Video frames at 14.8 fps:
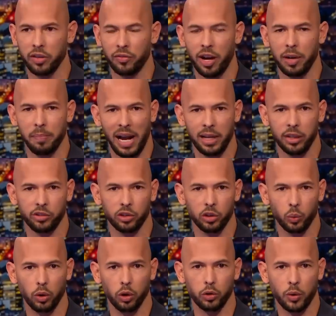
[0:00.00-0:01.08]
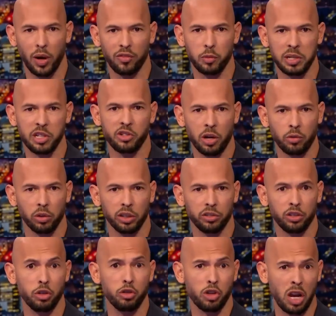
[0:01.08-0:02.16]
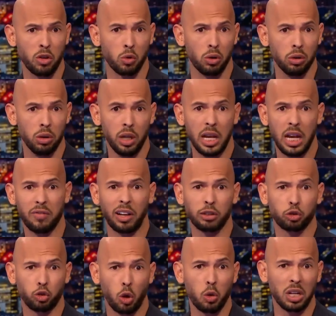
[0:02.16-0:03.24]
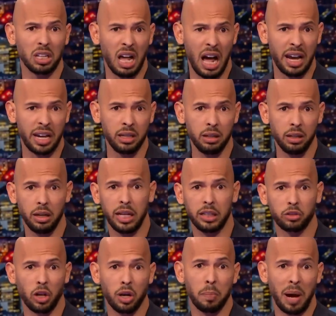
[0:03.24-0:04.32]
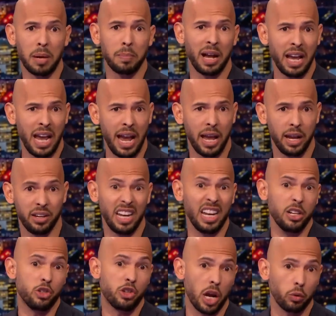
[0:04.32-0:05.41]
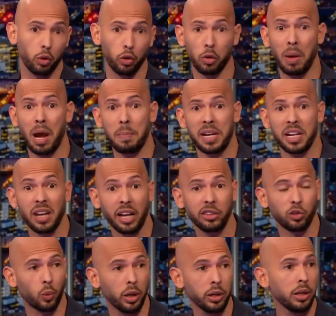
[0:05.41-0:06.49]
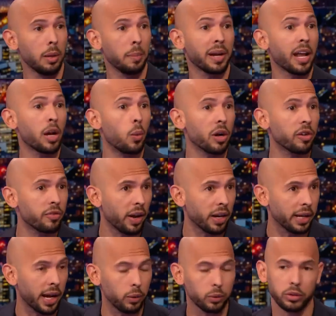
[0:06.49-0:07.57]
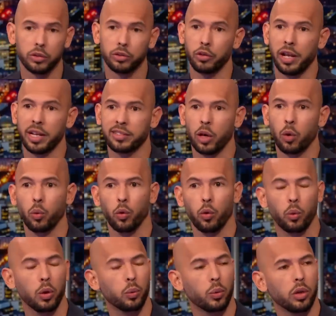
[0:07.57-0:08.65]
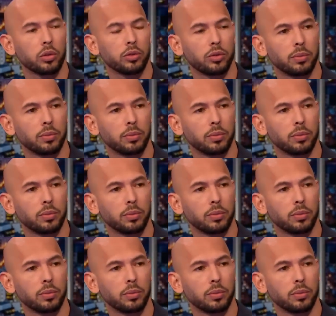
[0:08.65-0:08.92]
to find balance in the world. You have to be a generalist. In general, if I stroke a lion, it's going to bite my hand. In general, there might be a nice one, but I don't want to find out. So that's how the world works.